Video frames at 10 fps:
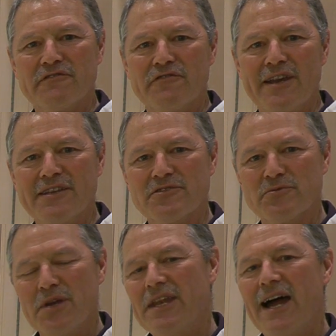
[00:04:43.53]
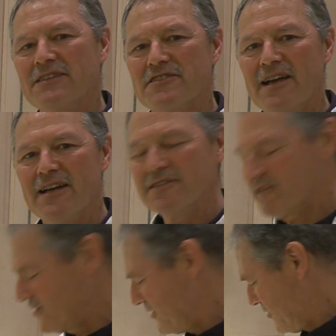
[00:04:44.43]
Frank's Red Hot
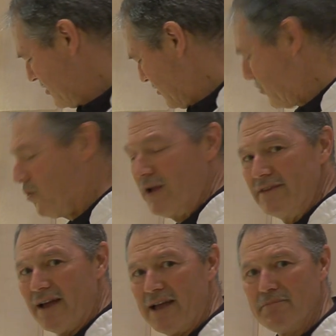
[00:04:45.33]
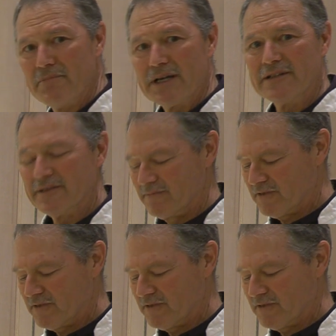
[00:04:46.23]
sauce, 1 time butter.